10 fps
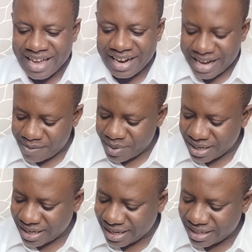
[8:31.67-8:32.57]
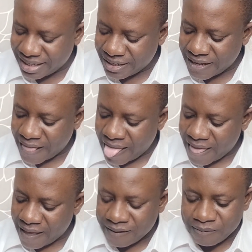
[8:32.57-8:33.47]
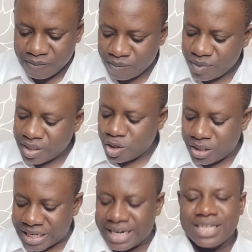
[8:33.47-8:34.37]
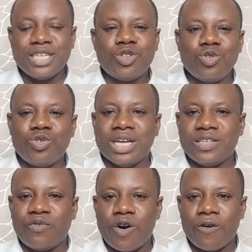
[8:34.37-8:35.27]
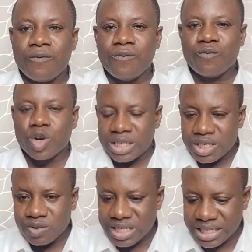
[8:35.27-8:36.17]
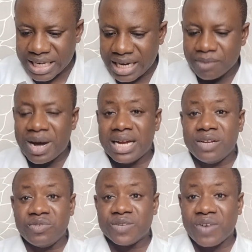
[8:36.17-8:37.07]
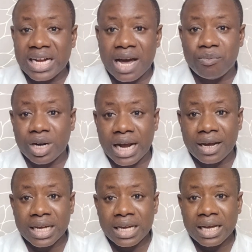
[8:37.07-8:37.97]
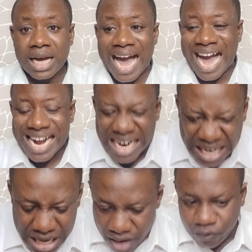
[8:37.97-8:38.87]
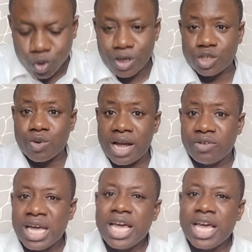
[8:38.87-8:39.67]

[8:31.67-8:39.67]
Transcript: Let me read. Genesis 2:24. For this reason shall a man leave his father and mother and cleave to his wife.